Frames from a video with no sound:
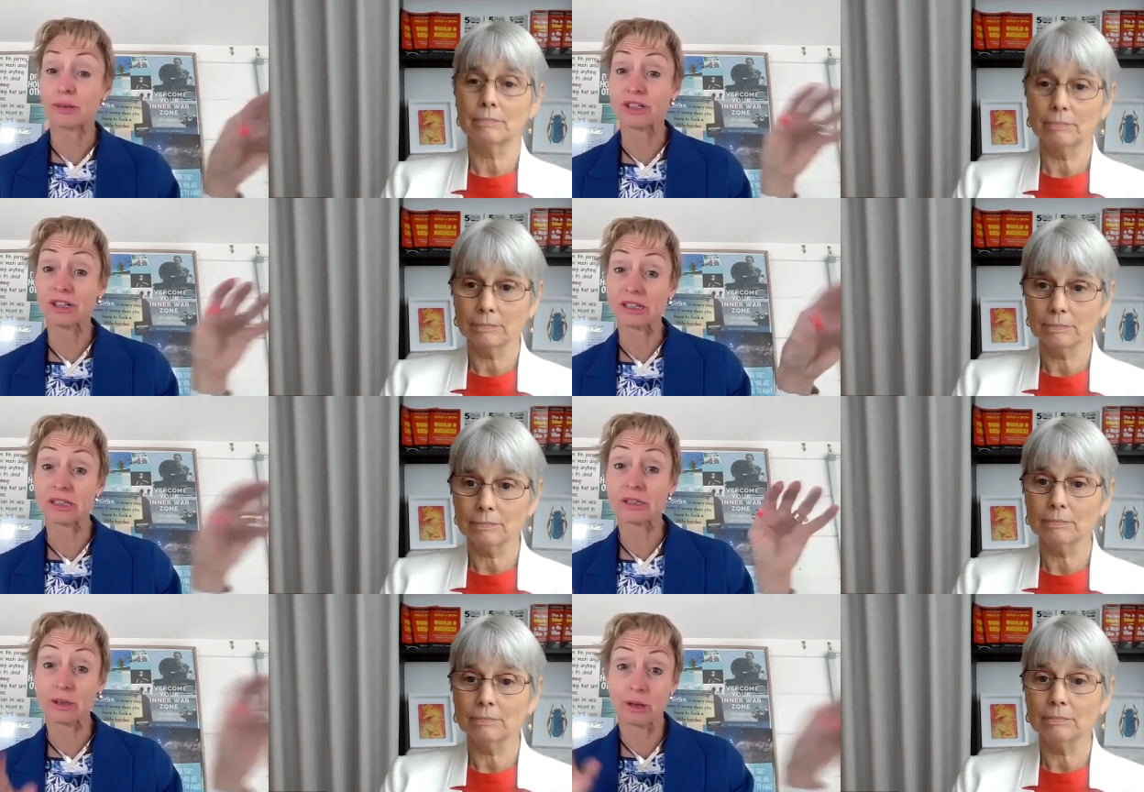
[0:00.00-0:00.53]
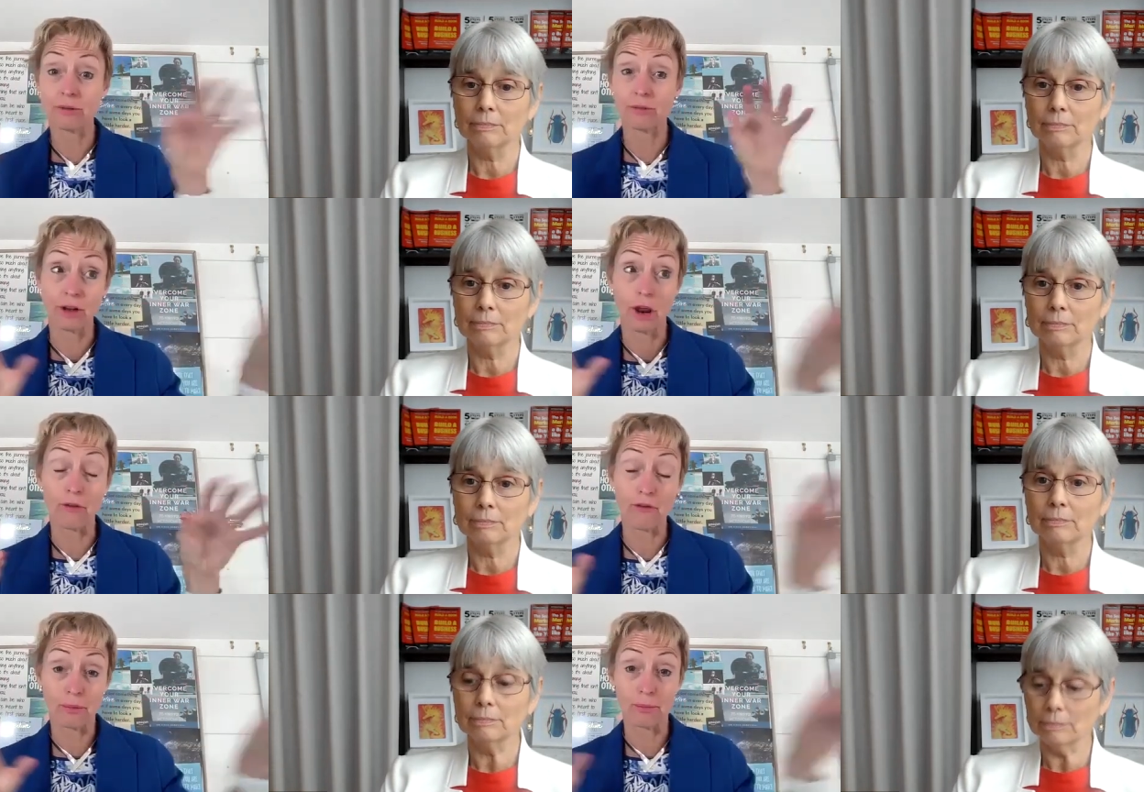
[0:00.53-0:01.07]
Speaker 1: which is
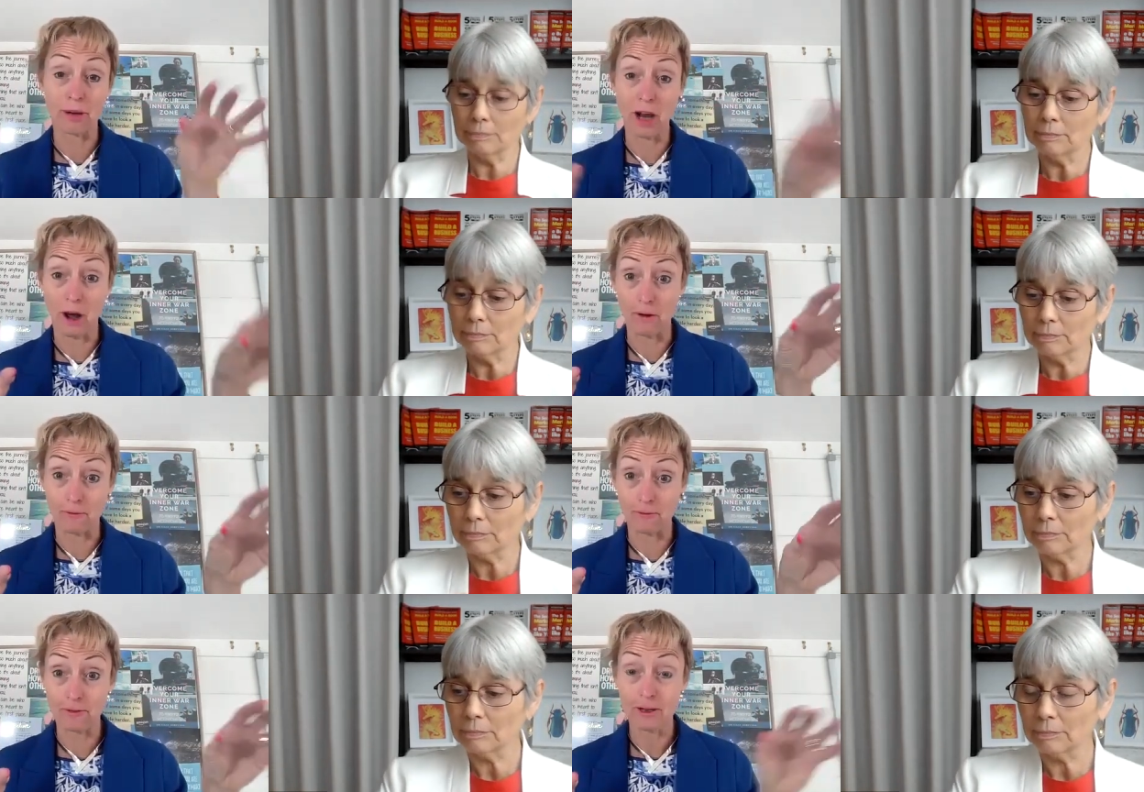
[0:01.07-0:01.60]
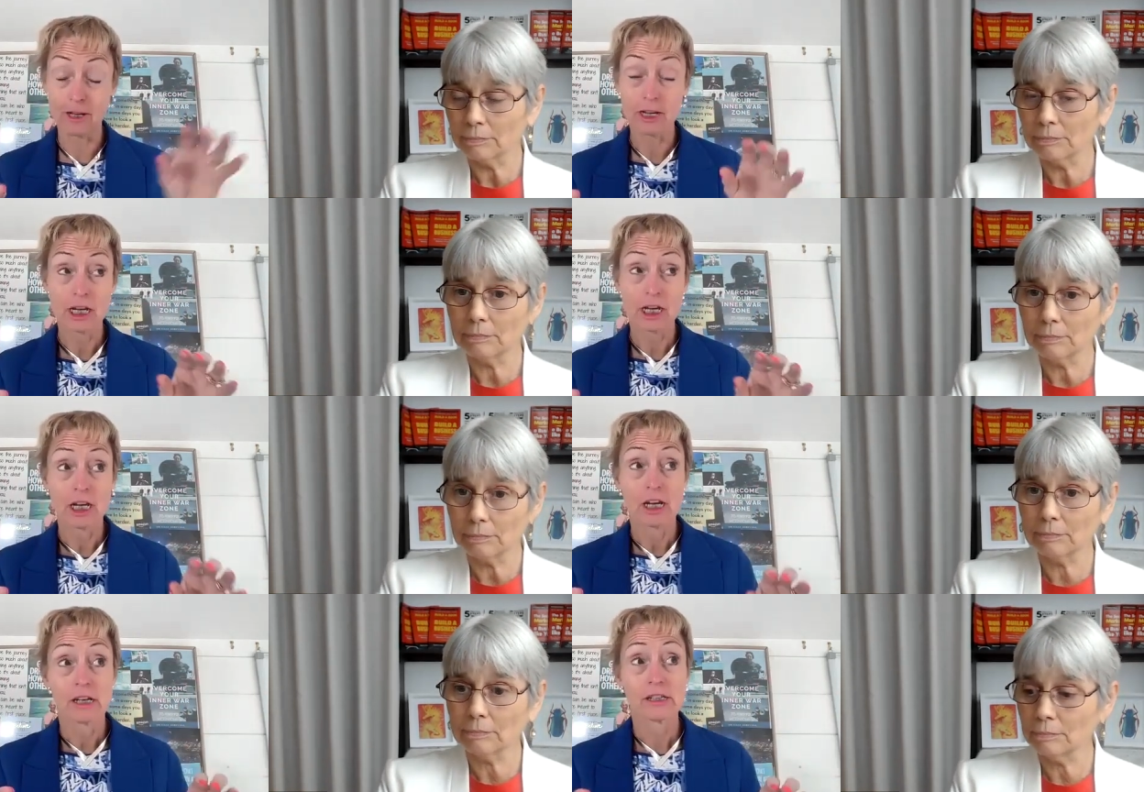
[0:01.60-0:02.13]
you know from love.
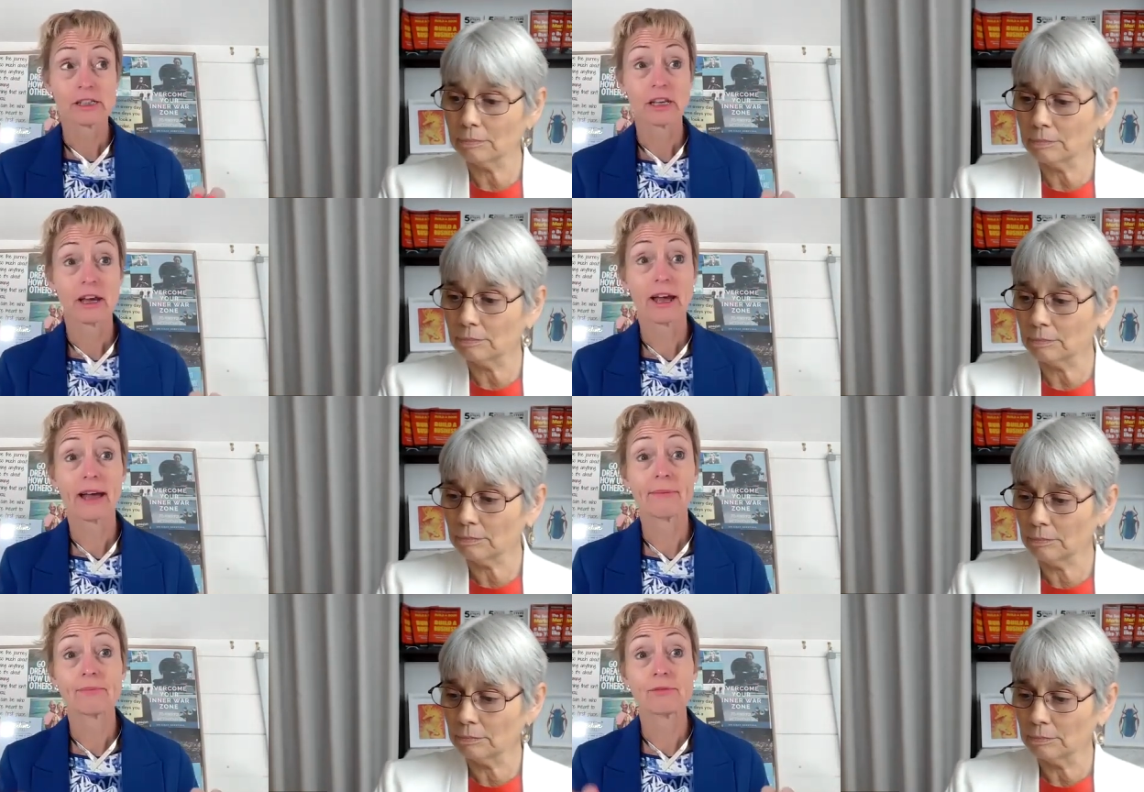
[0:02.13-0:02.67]
Mm-hmm. So